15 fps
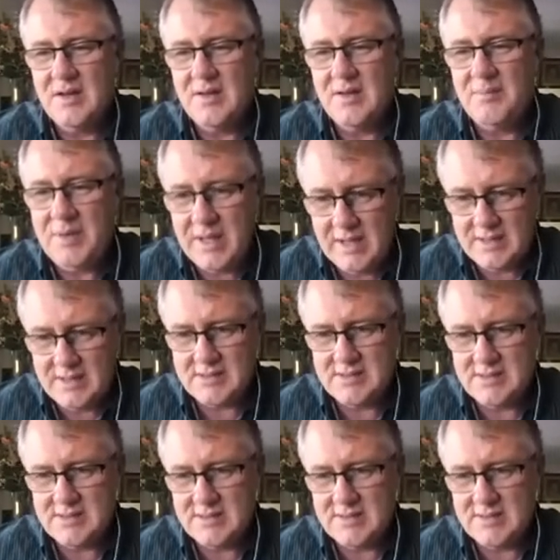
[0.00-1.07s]

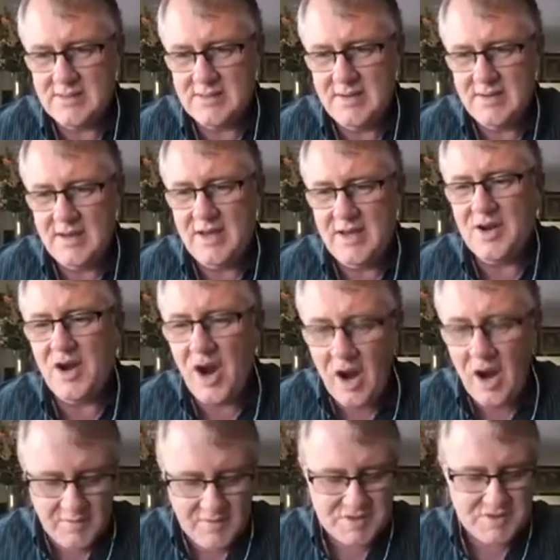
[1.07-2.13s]
peace and a
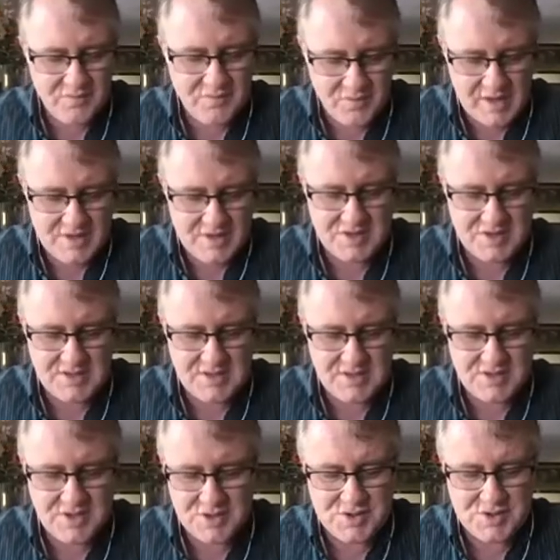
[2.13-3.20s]
harvest of
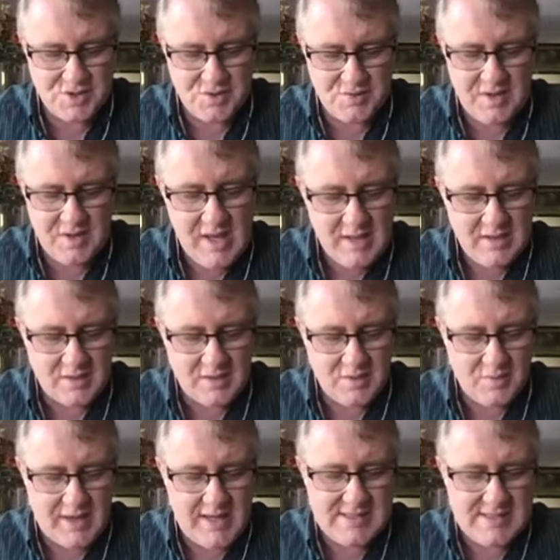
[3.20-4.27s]
righteousness are sown. Look at the
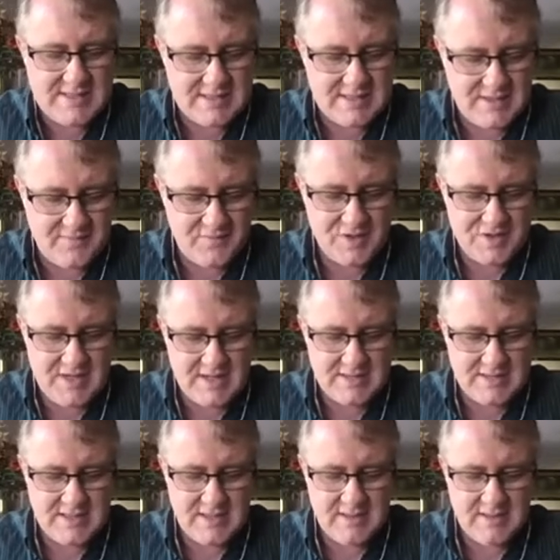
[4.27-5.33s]
way he says it in verse
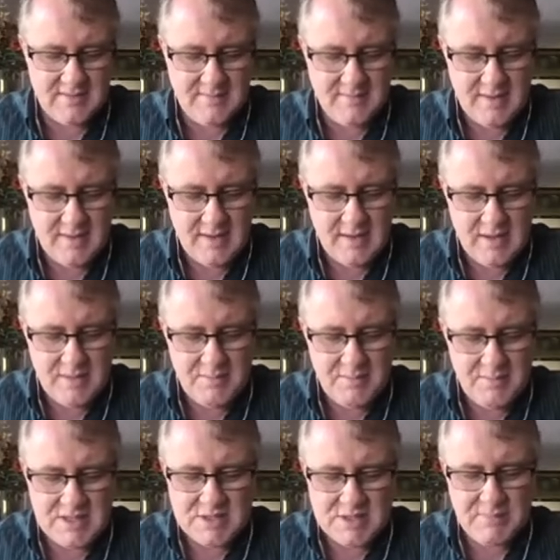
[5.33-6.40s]
18.
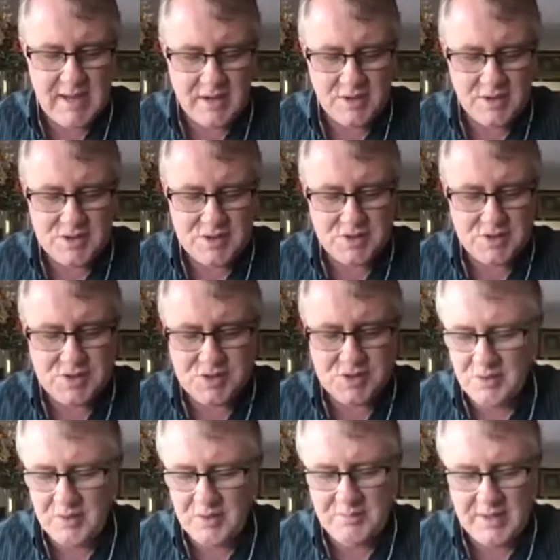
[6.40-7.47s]
Peacemakers who
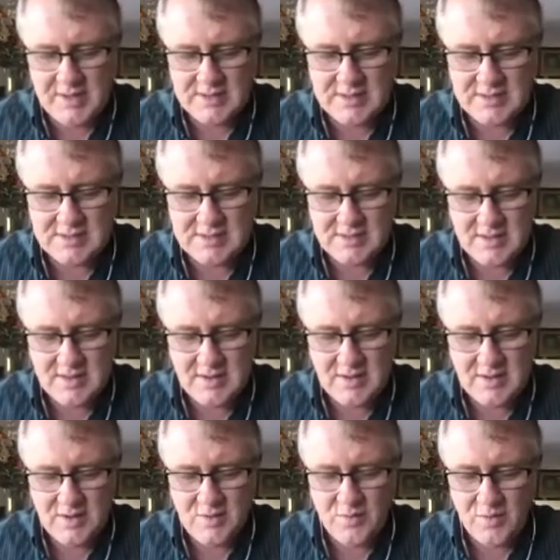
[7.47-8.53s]
sow in peace
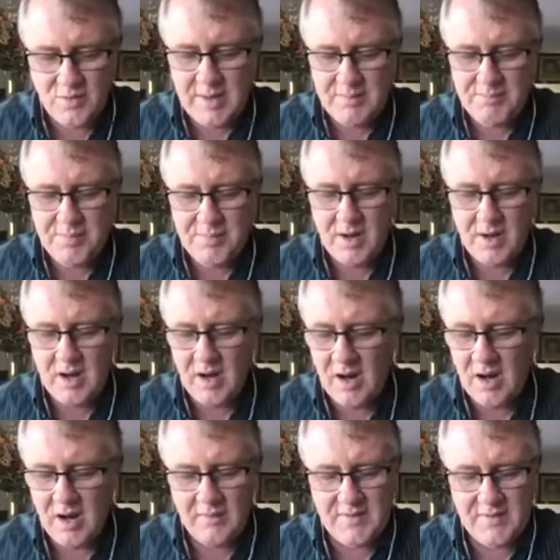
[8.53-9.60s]
reap a
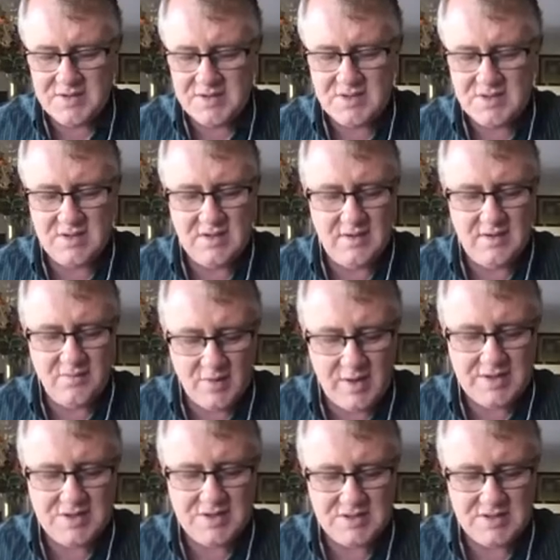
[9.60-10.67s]
harvest of
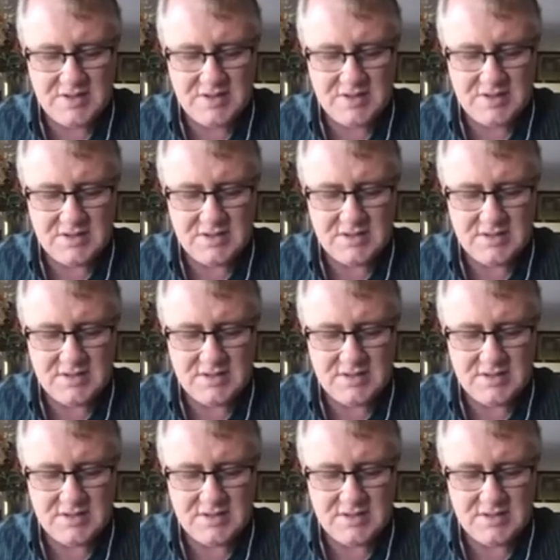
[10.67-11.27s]
righteousness.